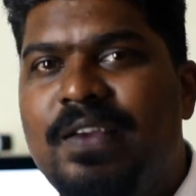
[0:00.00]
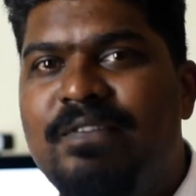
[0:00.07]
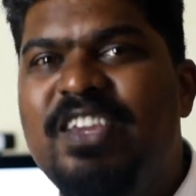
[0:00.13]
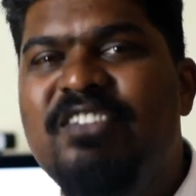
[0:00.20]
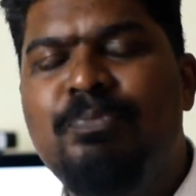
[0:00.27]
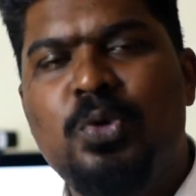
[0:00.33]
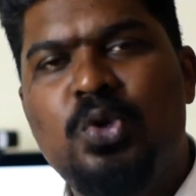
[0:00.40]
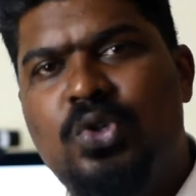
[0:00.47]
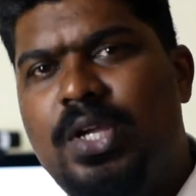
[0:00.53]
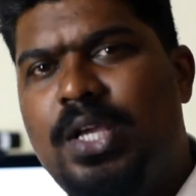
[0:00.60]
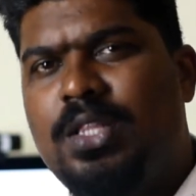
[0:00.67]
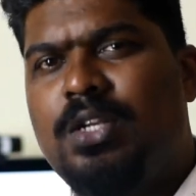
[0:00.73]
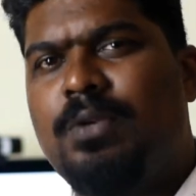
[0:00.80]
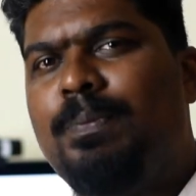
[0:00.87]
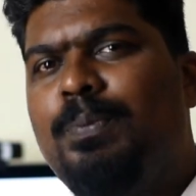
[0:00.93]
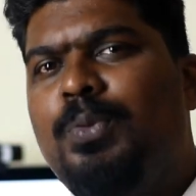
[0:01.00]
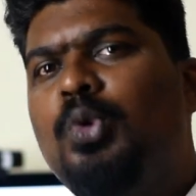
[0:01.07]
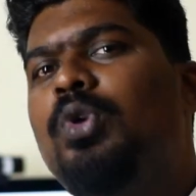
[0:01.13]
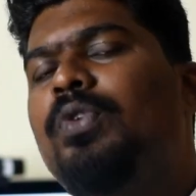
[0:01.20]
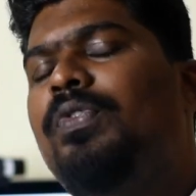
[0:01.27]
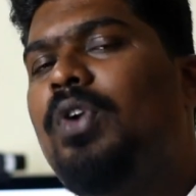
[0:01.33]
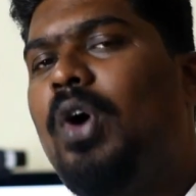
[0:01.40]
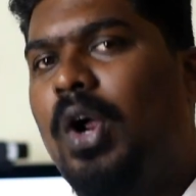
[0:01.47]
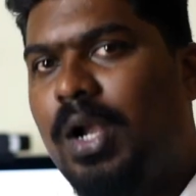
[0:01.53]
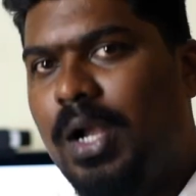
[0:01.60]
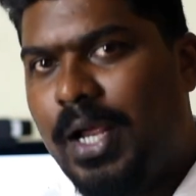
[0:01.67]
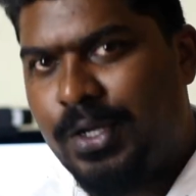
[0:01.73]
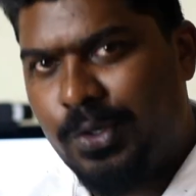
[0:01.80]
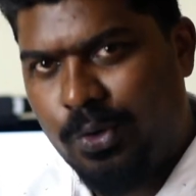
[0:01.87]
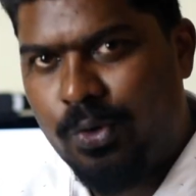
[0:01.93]
We put together a beautiful
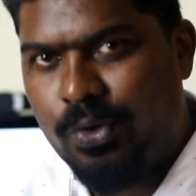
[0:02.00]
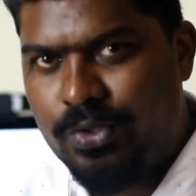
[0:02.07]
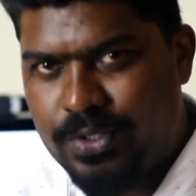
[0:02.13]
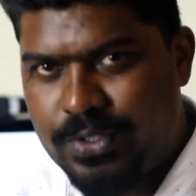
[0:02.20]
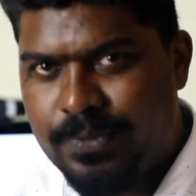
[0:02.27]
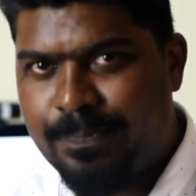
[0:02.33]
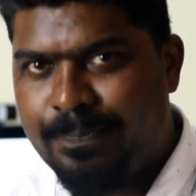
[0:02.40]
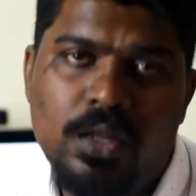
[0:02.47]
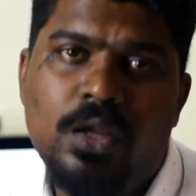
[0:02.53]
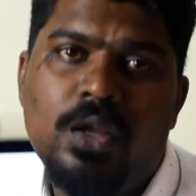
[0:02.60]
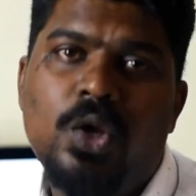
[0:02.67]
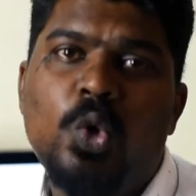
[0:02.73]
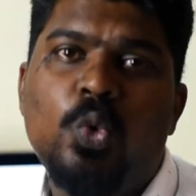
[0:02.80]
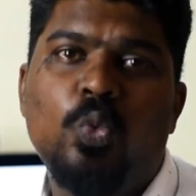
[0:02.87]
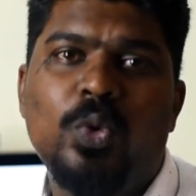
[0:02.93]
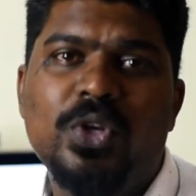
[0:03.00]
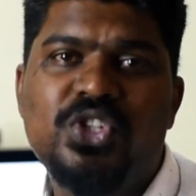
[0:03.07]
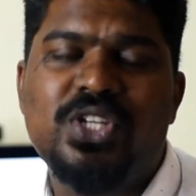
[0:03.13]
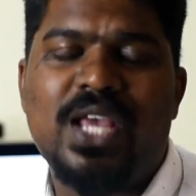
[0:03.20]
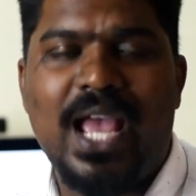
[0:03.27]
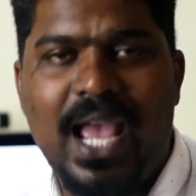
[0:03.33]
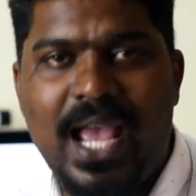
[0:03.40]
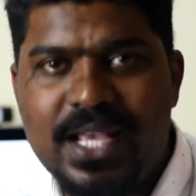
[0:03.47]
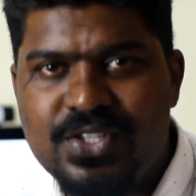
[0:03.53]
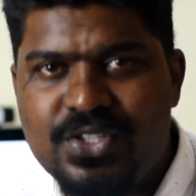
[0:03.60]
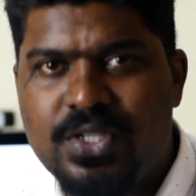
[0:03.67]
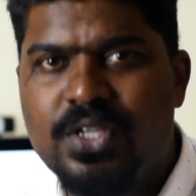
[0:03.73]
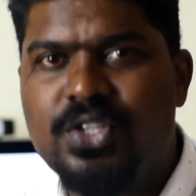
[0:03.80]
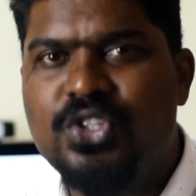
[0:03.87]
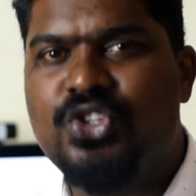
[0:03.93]
online course which has
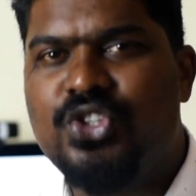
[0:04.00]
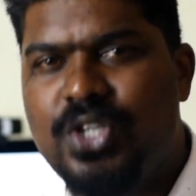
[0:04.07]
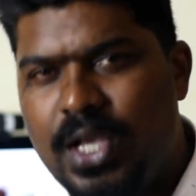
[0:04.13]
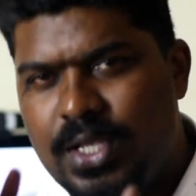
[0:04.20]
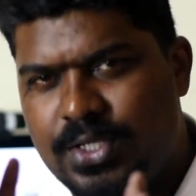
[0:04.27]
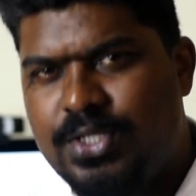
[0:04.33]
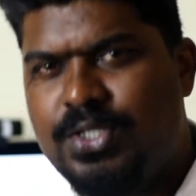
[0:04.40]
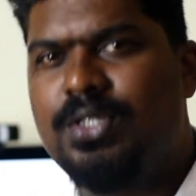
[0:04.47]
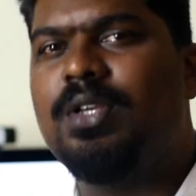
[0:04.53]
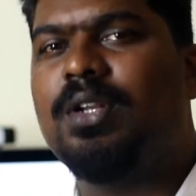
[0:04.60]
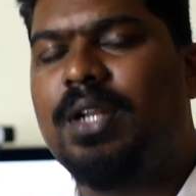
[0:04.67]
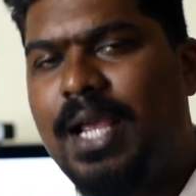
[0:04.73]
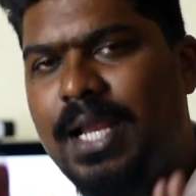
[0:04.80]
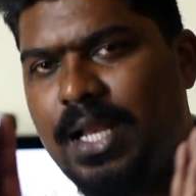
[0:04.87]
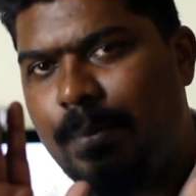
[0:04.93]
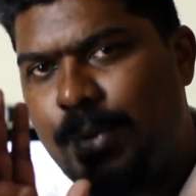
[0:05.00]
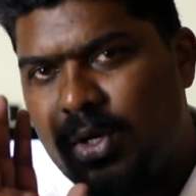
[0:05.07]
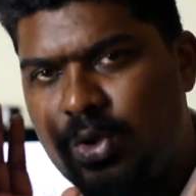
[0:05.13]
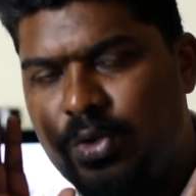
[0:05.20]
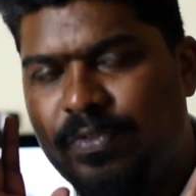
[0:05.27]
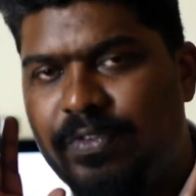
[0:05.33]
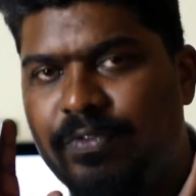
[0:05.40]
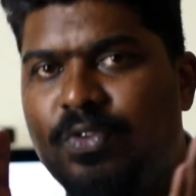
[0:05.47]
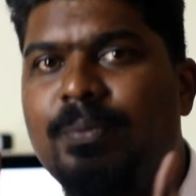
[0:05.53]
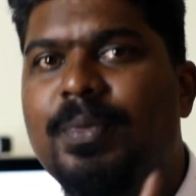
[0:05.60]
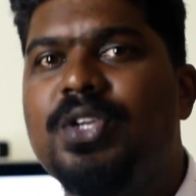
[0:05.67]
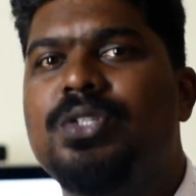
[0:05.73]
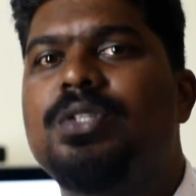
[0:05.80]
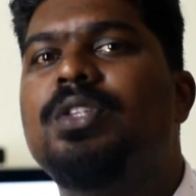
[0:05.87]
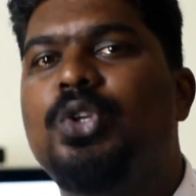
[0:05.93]
just the right amount of
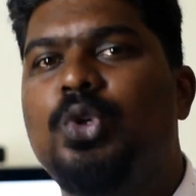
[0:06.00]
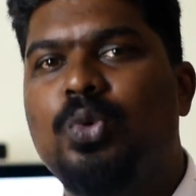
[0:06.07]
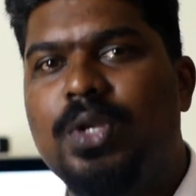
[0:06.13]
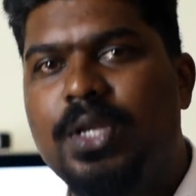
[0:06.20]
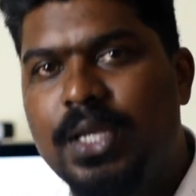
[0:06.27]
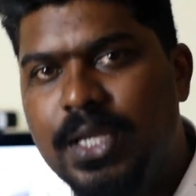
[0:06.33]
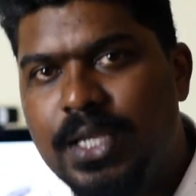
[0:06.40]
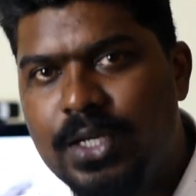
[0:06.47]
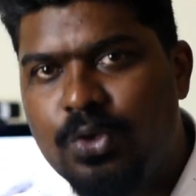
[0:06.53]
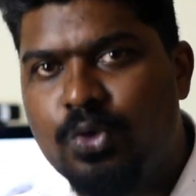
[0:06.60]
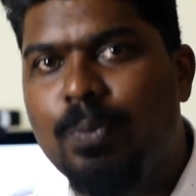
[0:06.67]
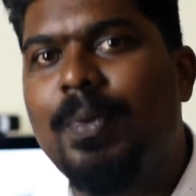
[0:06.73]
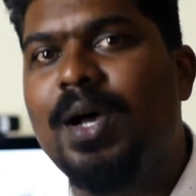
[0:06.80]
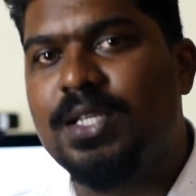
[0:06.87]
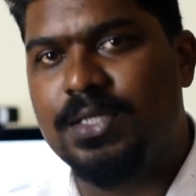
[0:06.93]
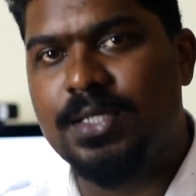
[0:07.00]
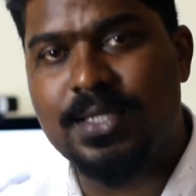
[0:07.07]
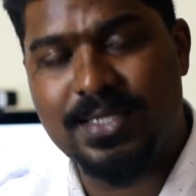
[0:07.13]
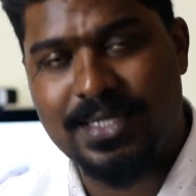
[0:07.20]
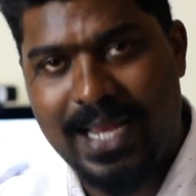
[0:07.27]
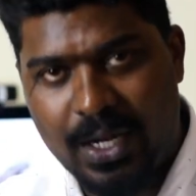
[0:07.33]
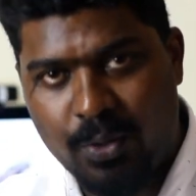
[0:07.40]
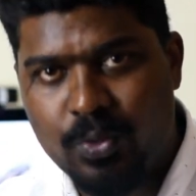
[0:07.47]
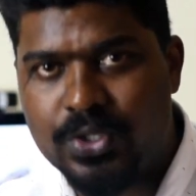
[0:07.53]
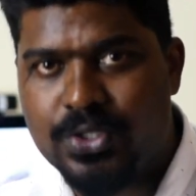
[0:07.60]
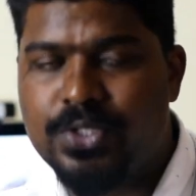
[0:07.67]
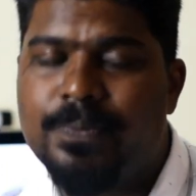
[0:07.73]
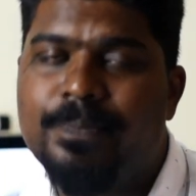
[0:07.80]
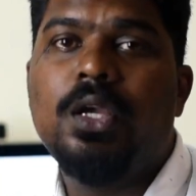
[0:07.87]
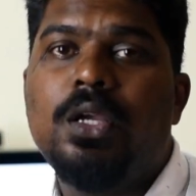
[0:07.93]
information that you need to master this
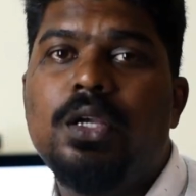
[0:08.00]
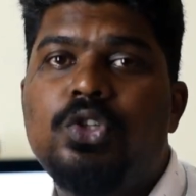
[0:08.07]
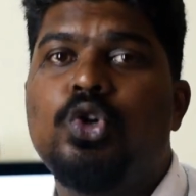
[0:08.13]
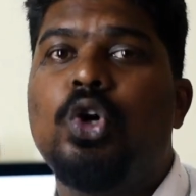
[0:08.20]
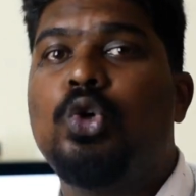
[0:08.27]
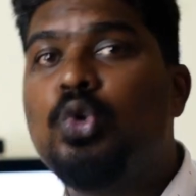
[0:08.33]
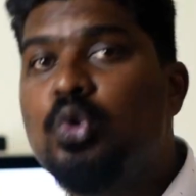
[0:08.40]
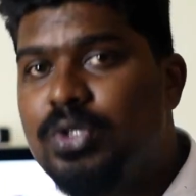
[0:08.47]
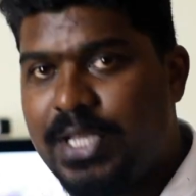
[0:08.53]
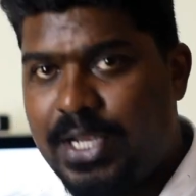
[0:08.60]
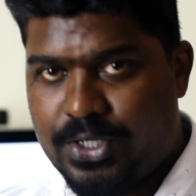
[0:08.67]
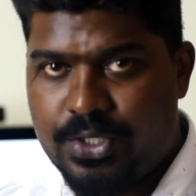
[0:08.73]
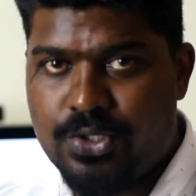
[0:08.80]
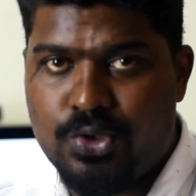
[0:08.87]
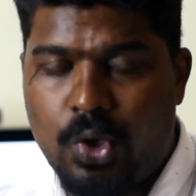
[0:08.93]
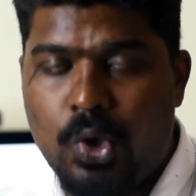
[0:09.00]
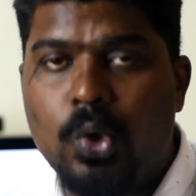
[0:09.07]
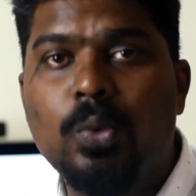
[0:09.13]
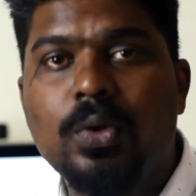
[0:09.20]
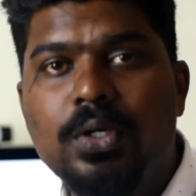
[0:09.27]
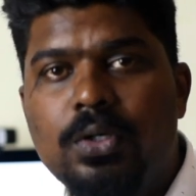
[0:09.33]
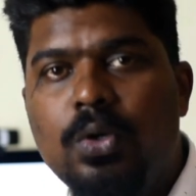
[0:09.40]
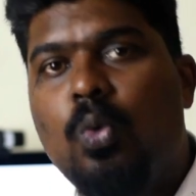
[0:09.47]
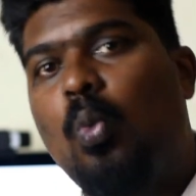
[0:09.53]
language. It's got two sections all over.